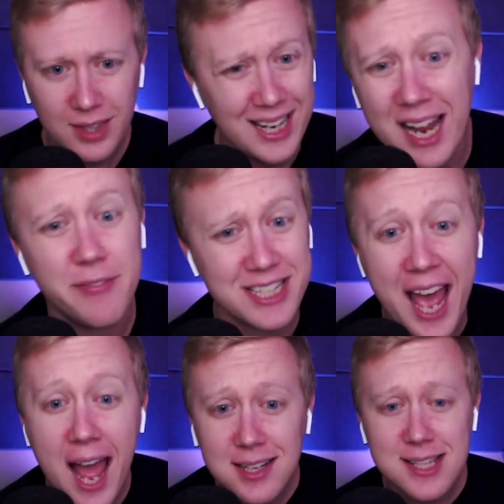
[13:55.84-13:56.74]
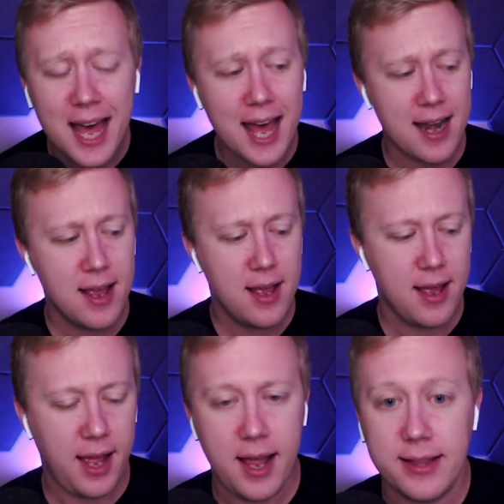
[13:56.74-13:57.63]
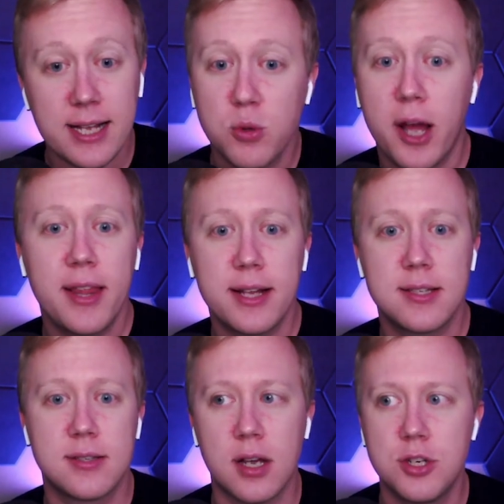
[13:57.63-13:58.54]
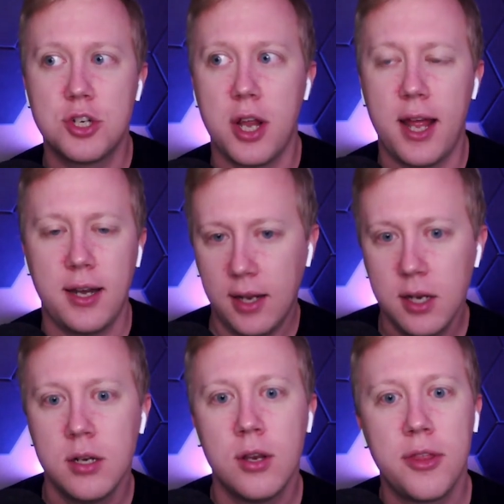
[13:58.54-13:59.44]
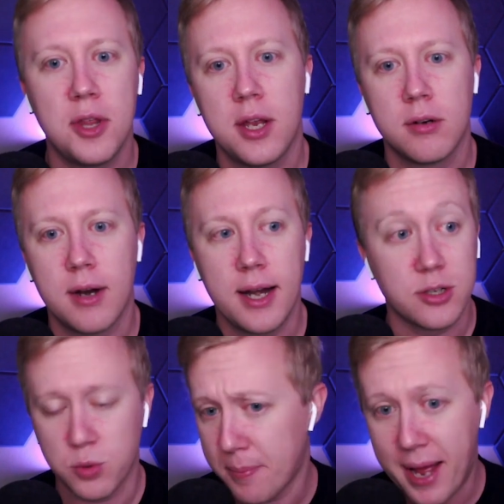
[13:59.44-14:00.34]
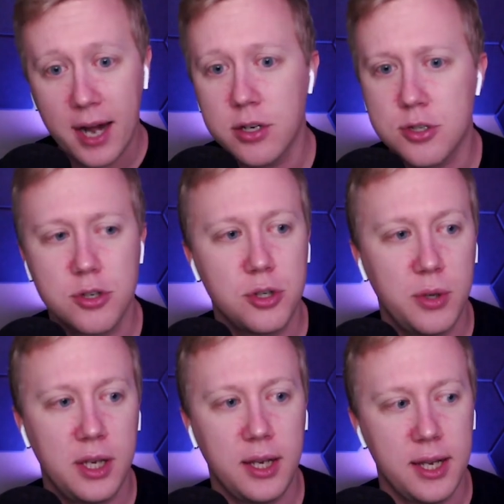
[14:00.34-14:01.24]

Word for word: kind of attacks that and that's why that's such an in thing right now. It's what the Packers are doing.